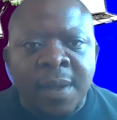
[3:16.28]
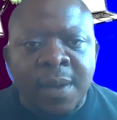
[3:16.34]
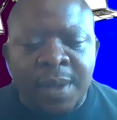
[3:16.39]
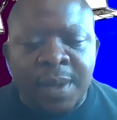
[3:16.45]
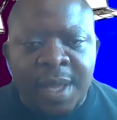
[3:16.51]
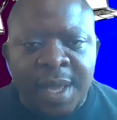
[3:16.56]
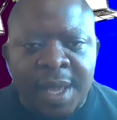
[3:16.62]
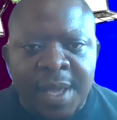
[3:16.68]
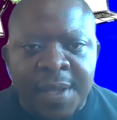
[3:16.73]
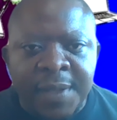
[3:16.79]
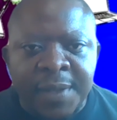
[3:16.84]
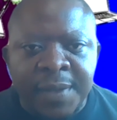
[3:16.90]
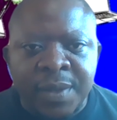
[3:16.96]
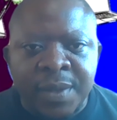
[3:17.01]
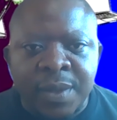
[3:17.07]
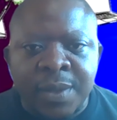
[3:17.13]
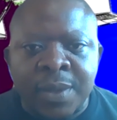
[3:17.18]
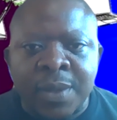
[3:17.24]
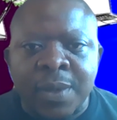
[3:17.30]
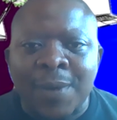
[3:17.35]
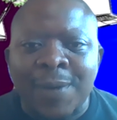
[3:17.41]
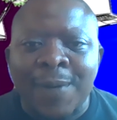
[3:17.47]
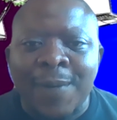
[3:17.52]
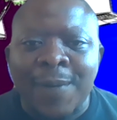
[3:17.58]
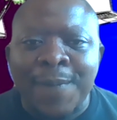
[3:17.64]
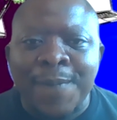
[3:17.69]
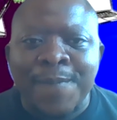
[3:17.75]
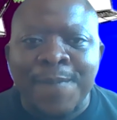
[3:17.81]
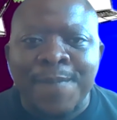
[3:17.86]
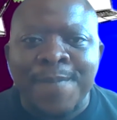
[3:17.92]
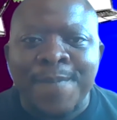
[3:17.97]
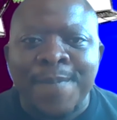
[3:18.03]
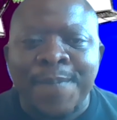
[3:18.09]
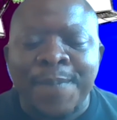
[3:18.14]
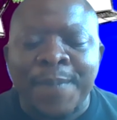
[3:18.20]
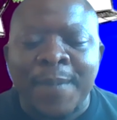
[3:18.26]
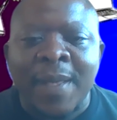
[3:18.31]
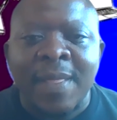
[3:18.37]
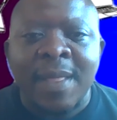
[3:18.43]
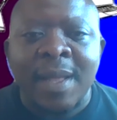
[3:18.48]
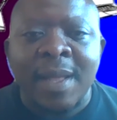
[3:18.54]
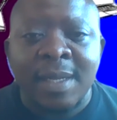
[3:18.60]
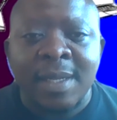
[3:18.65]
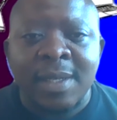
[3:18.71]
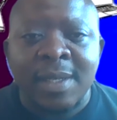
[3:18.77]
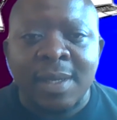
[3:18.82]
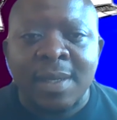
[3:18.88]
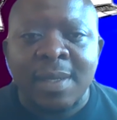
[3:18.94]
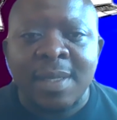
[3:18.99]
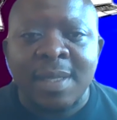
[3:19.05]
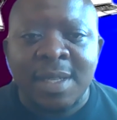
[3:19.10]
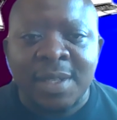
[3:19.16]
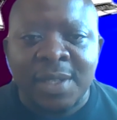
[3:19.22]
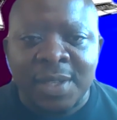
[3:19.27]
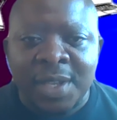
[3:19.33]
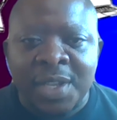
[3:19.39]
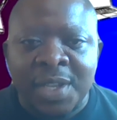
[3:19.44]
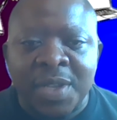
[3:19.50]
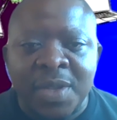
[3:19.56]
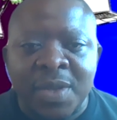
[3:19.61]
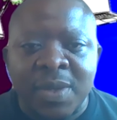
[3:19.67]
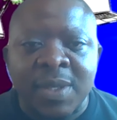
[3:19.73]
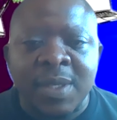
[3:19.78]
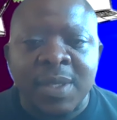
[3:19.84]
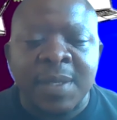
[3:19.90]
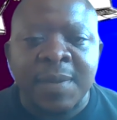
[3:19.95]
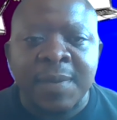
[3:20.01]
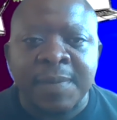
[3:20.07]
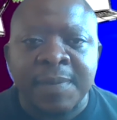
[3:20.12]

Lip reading: Okay, so that is on the skills.